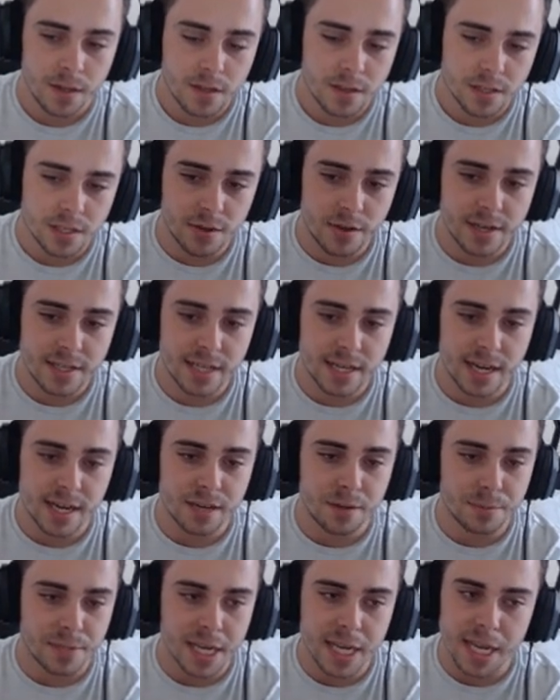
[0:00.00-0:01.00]
So I did end
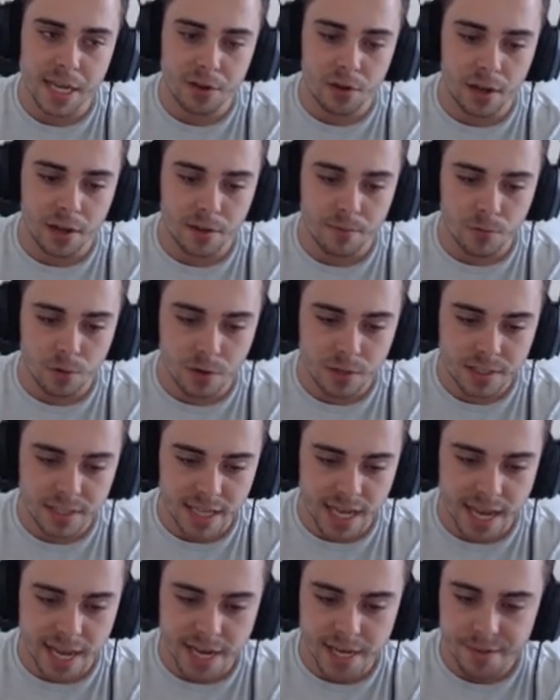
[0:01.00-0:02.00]
up taking Lycanroc
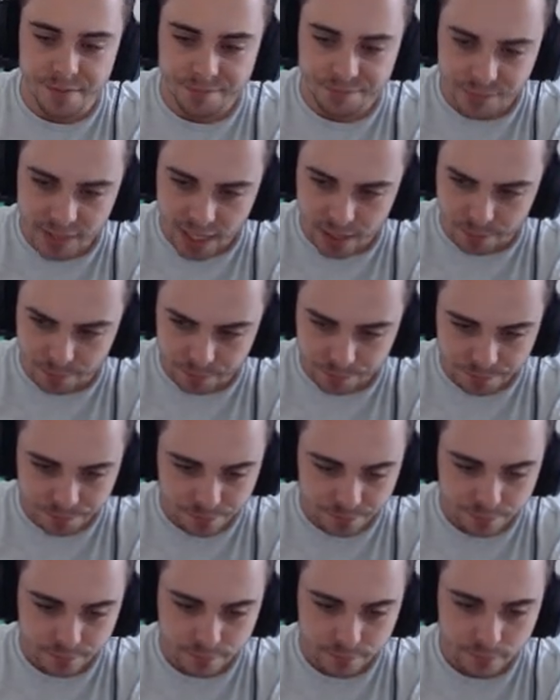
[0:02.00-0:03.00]
Day. Now,
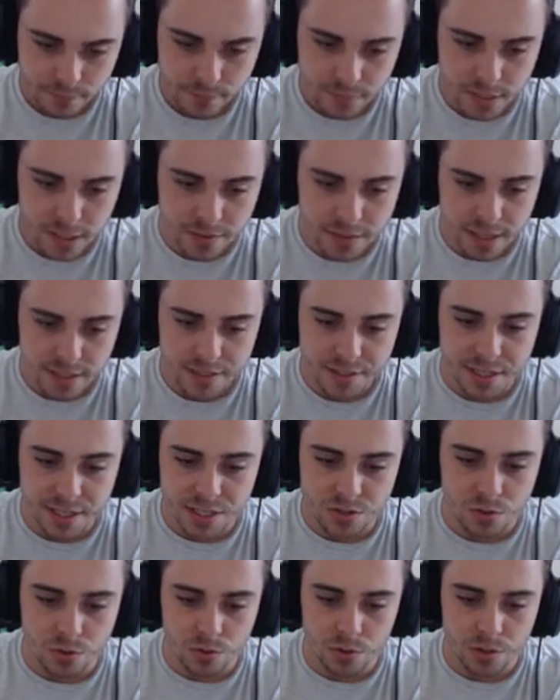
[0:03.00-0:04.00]
that's
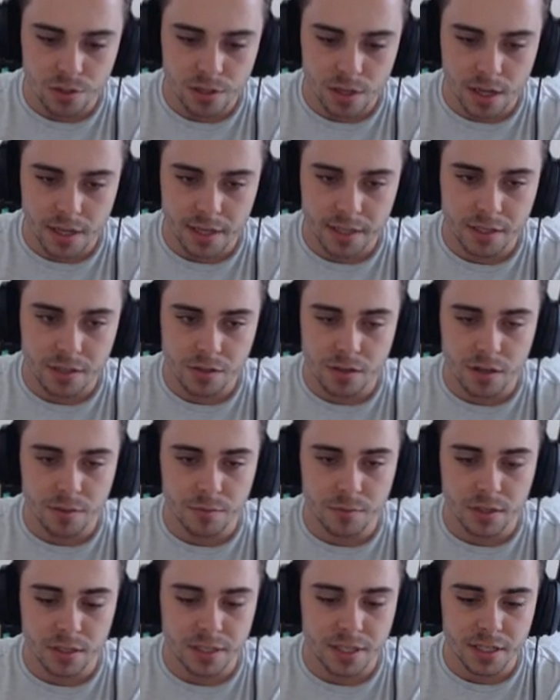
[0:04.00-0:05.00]
Discord. Like, you
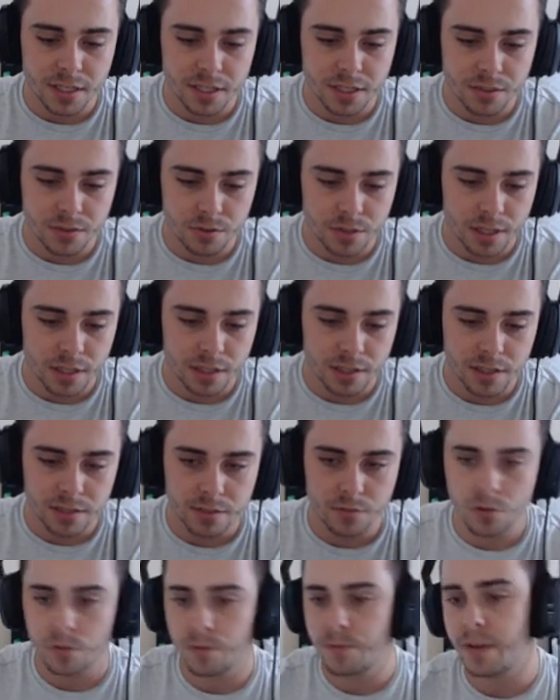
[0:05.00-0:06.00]
don't want to see Discord. I clicked
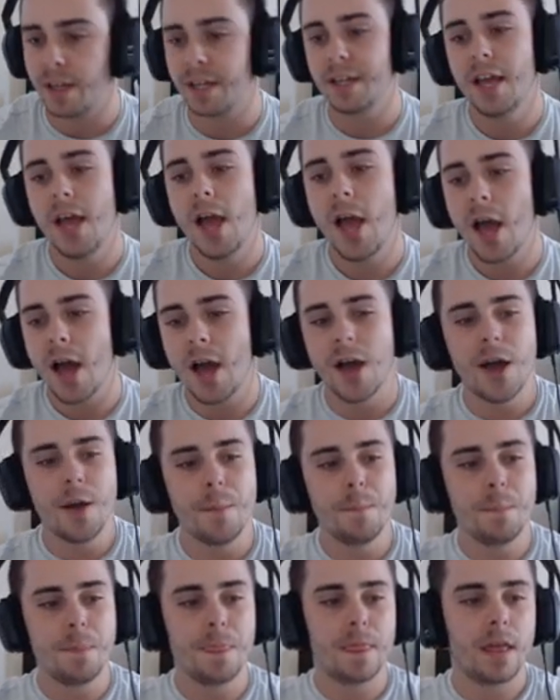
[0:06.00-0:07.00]
the wrong thing.
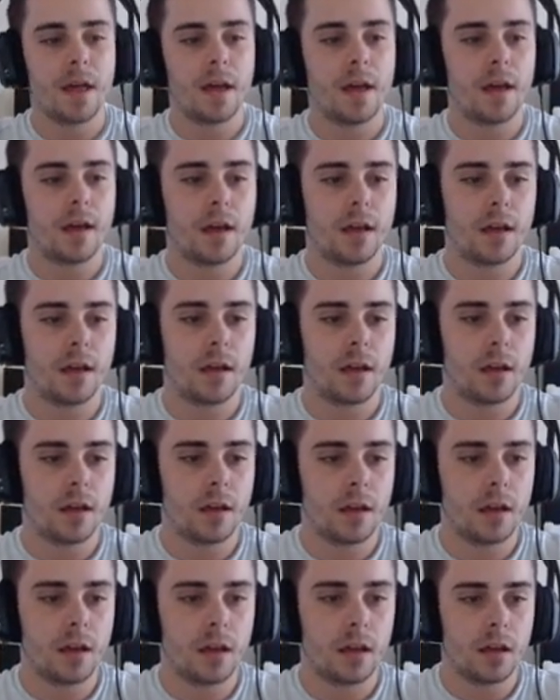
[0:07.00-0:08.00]
Um,
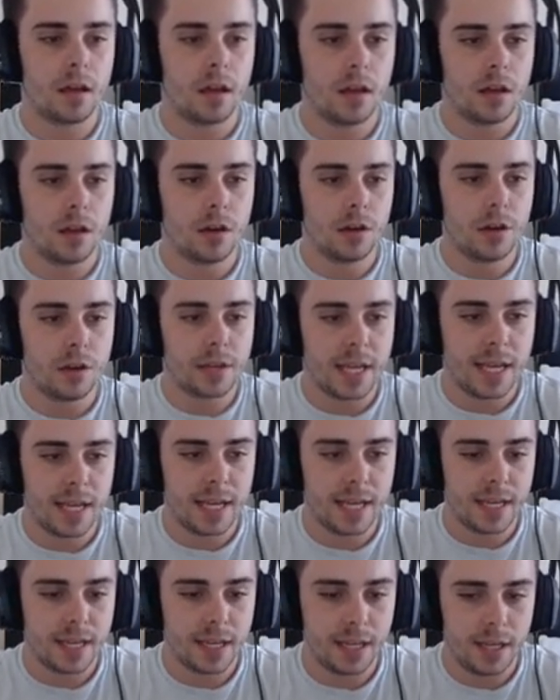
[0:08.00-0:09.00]

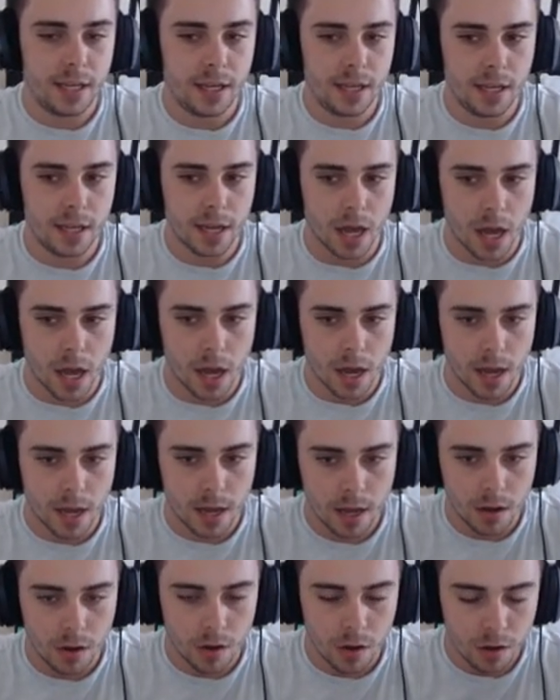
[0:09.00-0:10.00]
looking...
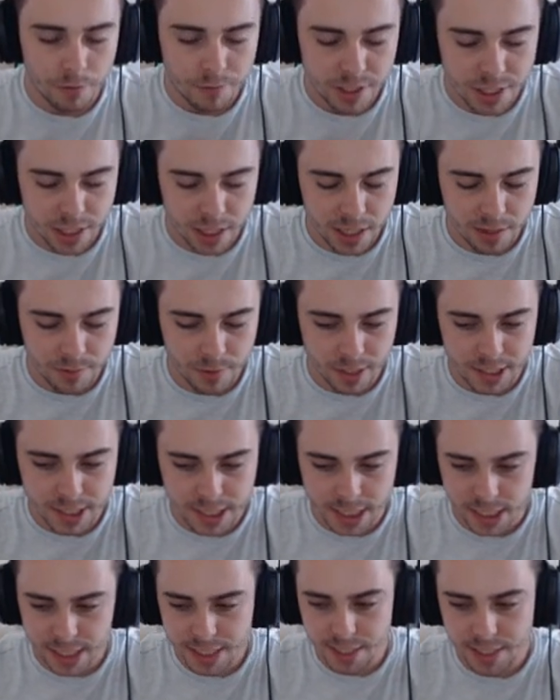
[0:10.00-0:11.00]
Oh, originally I wanted
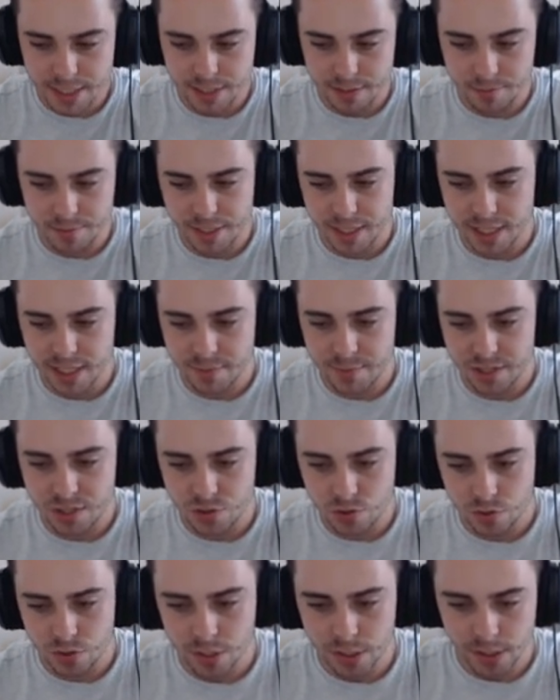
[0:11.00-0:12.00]
Dusk because obviously it's a bit
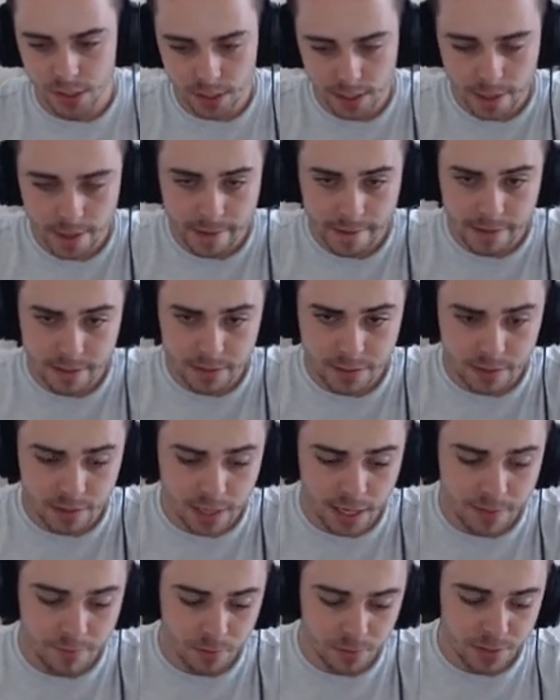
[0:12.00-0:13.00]
stronger.
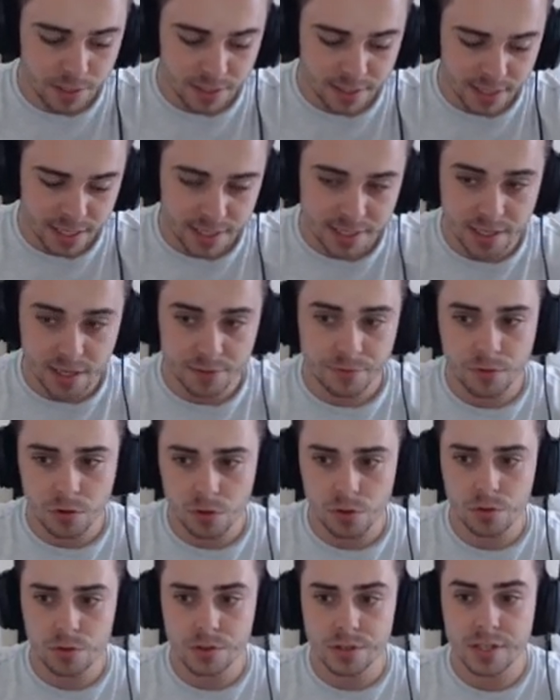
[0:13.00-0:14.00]
Lycanroc Dusk gets Tough
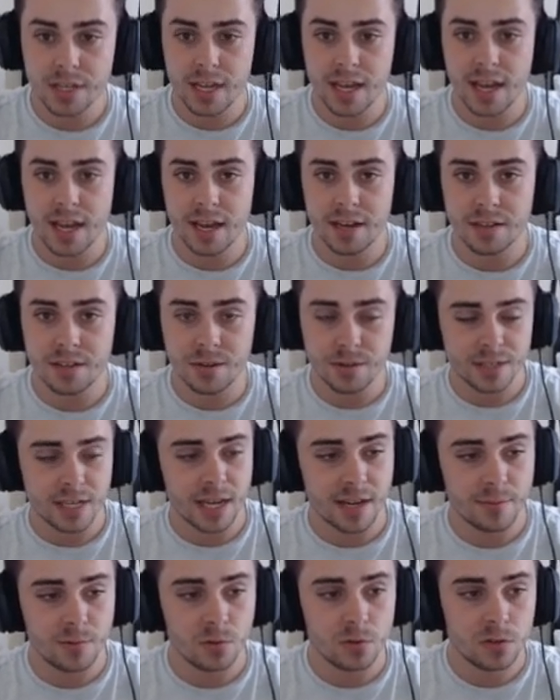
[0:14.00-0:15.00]
Claws and 2
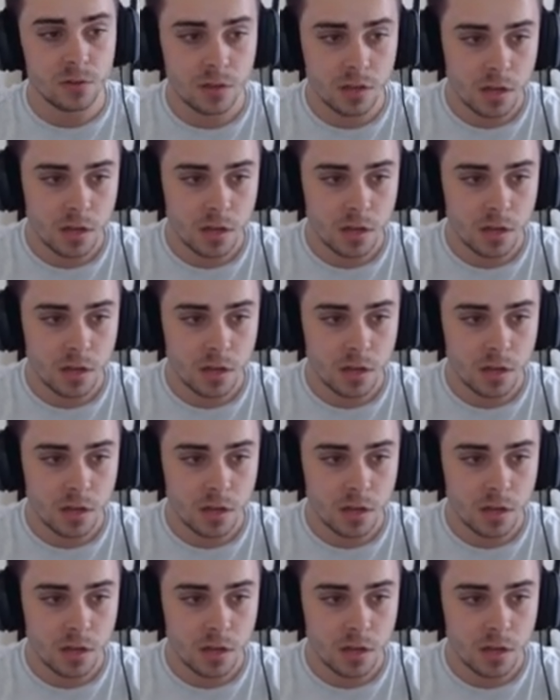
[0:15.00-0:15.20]
attack more.